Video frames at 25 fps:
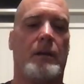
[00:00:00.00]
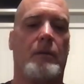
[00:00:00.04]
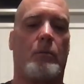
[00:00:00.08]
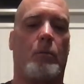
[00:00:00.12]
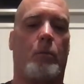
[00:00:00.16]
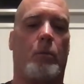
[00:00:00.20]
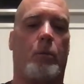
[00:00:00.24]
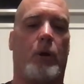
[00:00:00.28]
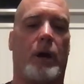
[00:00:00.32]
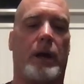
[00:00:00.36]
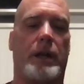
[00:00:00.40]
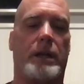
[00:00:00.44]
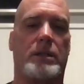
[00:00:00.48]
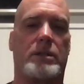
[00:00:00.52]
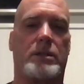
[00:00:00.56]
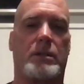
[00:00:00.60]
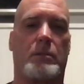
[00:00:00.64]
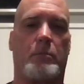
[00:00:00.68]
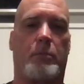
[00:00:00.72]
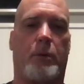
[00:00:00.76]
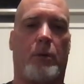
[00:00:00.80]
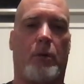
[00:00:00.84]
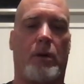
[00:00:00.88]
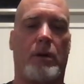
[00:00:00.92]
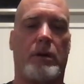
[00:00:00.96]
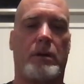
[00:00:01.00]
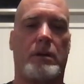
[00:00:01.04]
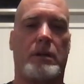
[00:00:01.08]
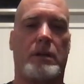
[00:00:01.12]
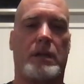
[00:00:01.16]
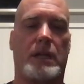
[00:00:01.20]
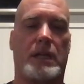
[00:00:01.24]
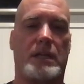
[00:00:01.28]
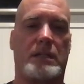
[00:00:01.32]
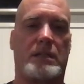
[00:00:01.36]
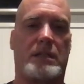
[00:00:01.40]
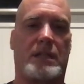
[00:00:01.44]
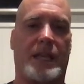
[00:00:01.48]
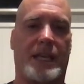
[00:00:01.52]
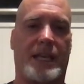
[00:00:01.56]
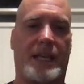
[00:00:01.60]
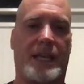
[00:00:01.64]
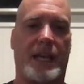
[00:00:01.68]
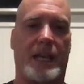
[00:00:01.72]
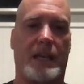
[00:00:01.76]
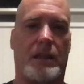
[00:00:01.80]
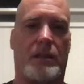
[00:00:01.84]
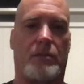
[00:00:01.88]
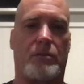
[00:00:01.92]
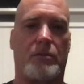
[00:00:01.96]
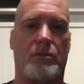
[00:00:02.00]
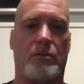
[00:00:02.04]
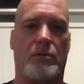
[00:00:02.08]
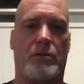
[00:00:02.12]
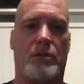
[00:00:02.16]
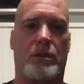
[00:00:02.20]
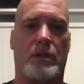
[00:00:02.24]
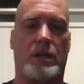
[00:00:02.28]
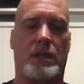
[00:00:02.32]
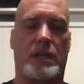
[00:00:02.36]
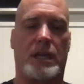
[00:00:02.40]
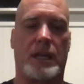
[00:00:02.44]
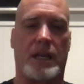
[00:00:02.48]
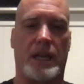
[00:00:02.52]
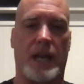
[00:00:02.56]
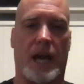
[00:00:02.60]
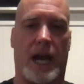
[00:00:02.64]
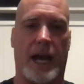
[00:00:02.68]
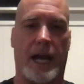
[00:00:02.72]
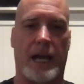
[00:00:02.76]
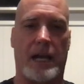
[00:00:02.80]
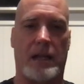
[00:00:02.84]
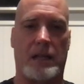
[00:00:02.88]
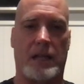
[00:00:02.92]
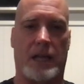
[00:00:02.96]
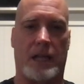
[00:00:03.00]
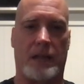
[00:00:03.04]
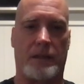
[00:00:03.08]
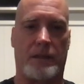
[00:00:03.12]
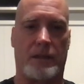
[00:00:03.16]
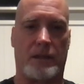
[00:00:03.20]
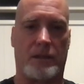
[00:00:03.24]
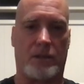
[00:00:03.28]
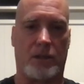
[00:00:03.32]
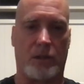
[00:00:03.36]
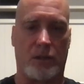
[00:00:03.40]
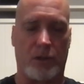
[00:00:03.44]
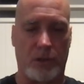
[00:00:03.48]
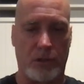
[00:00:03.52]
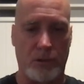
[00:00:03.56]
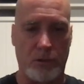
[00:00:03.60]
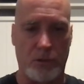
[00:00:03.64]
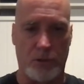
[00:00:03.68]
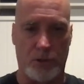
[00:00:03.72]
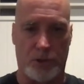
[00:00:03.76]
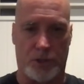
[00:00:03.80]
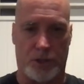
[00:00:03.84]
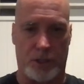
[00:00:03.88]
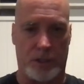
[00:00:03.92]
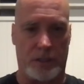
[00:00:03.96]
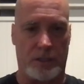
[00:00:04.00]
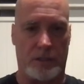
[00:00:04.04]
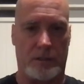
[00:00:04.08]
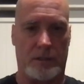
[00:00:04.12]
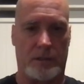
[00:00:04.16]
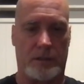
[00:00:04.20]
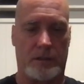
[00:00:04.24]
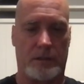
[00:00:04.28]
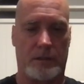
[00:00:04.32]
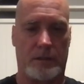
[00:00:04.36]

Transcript: What is important is to get through the denial and the delusion